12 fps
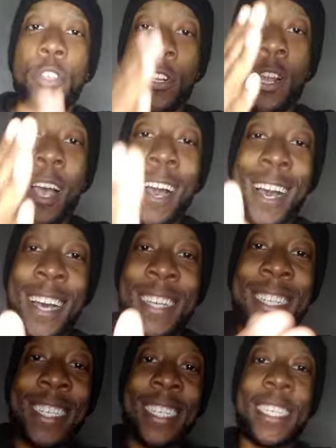your
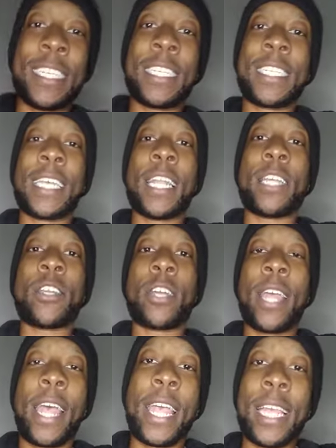honesty is telling
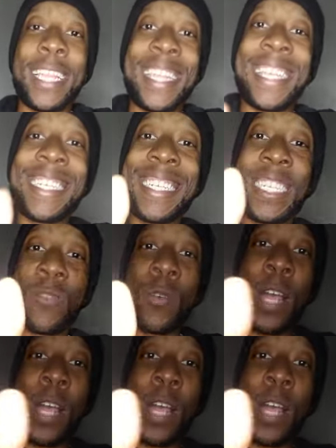her hey this is